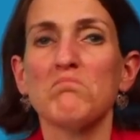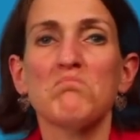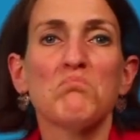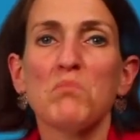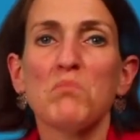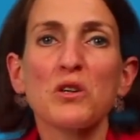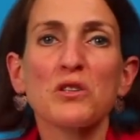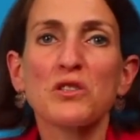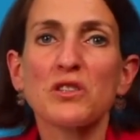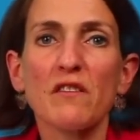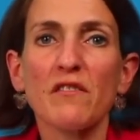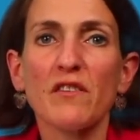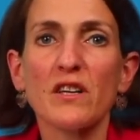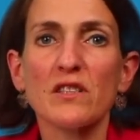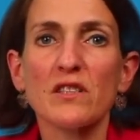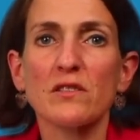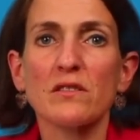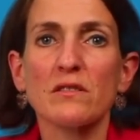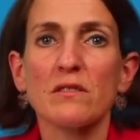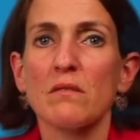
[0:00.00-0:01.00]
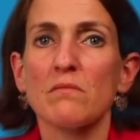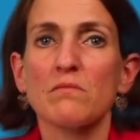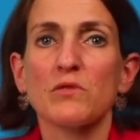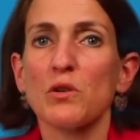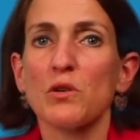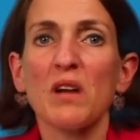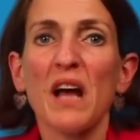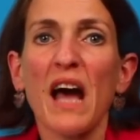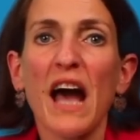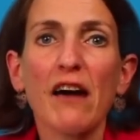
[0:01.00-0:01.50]
Most of us
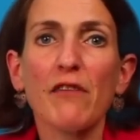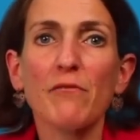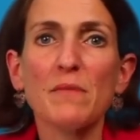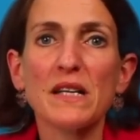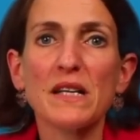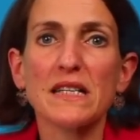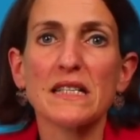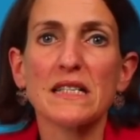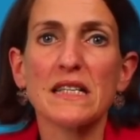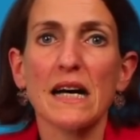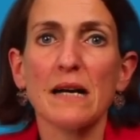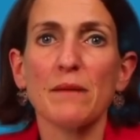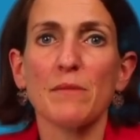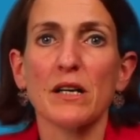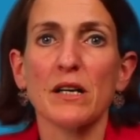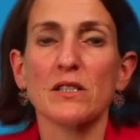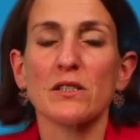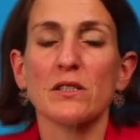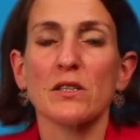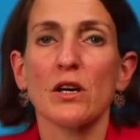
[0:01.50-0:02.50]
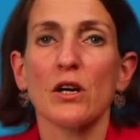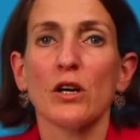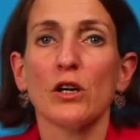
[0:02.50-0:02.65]
don't have many diamonds,